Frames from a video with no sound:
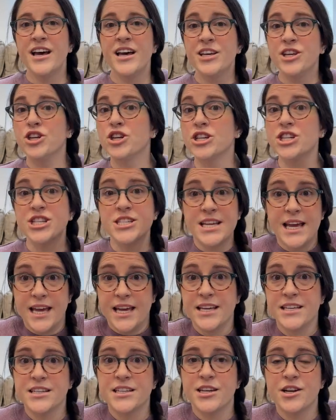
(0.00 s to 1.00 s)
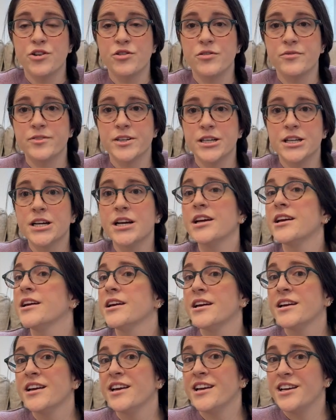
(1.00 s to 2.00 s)
You can just hand it over,
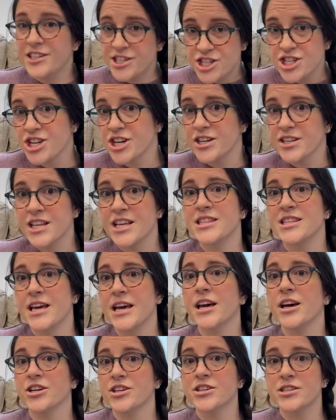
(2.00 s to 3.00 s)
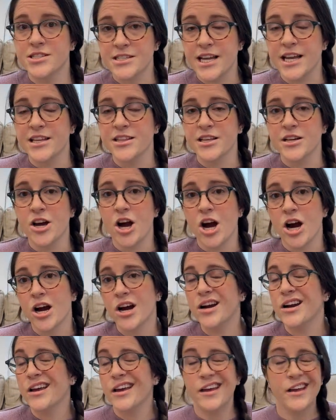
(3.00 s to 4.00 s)
ensure that they understand the
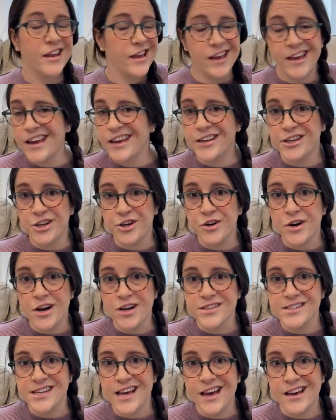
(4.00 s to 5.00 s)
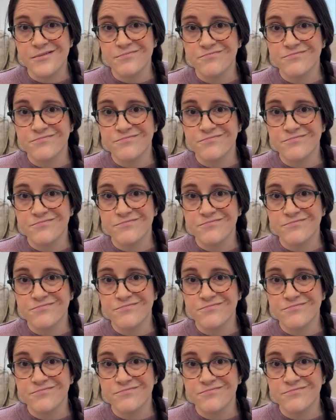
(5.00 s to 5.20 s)
card, and you're all set.